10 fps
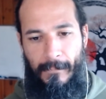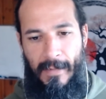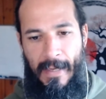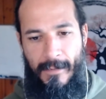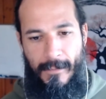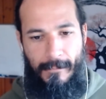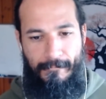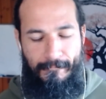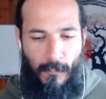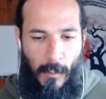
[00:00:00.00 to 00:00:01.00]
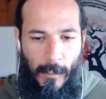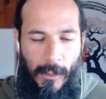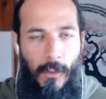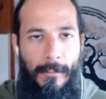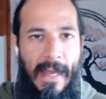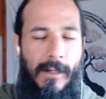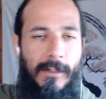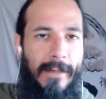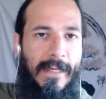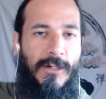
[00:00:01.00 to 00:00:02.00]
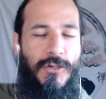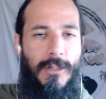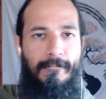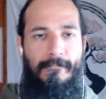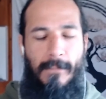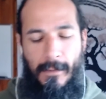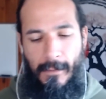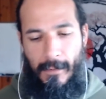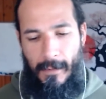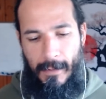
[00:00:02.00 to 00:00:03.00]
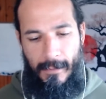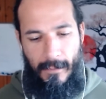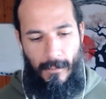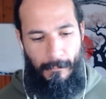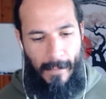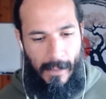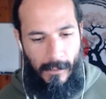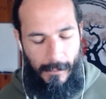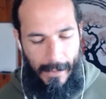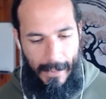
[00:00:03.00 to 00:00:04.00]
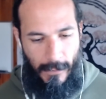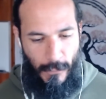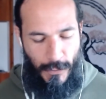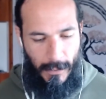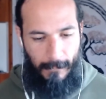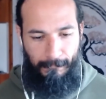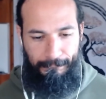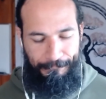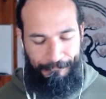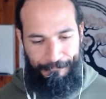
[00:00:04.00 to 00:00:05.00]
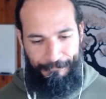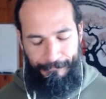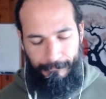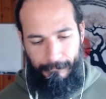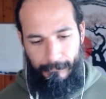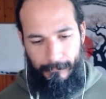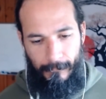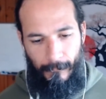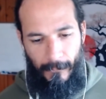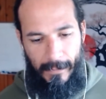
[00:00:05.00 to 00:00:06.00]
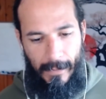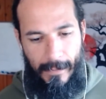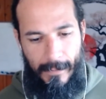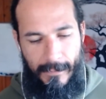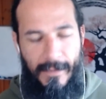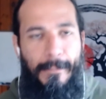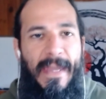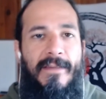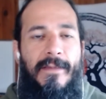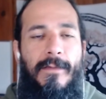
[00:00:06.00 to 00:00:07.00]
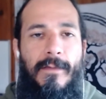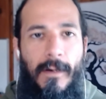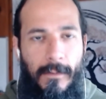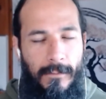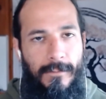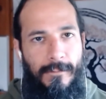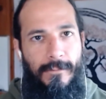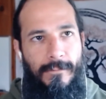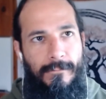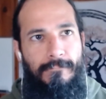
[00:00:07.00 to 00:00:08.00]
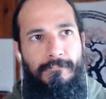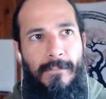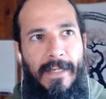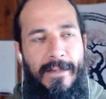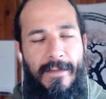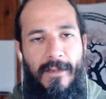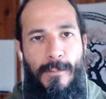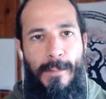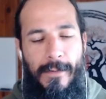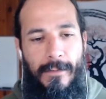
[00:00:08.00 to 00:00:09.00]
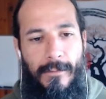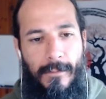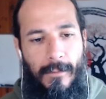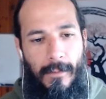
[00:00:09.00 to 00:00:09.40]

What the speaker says: as what we call matter, energy. And this matter or energy is the basis of its experience.